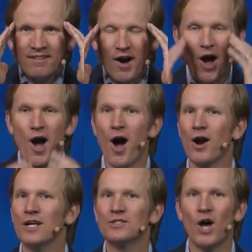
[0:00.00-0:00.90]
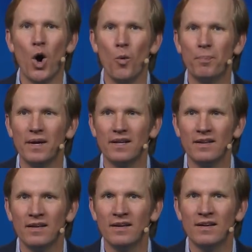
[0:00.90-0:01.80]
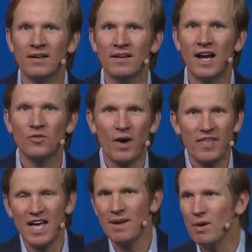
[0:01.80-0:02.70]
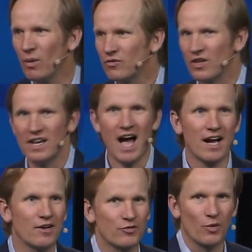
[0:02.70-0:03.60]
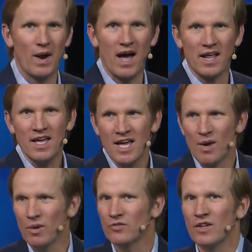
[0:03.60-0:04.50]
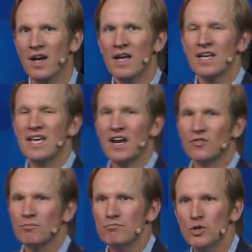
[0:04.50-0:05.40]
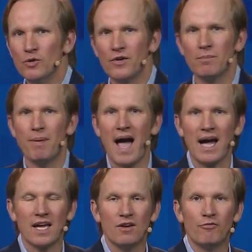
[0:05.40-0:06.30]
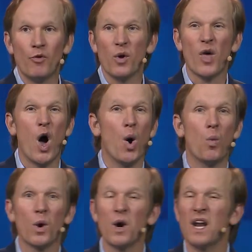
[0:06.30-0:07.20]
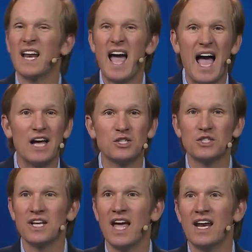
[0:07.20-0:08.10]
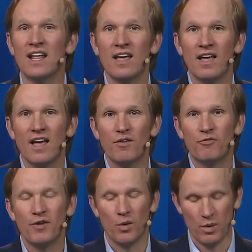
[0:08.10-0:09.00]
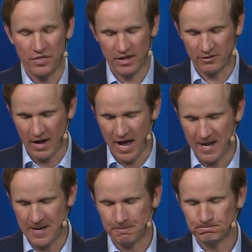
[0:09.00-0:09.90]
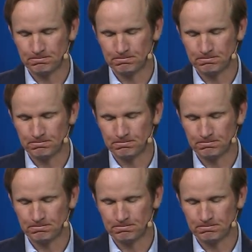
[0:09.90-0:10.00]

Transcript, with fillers: our heart is open. That's why the enemy wants to knock us around. He wants to get us moving back and forth, all worried and agitated and filled with anxiety.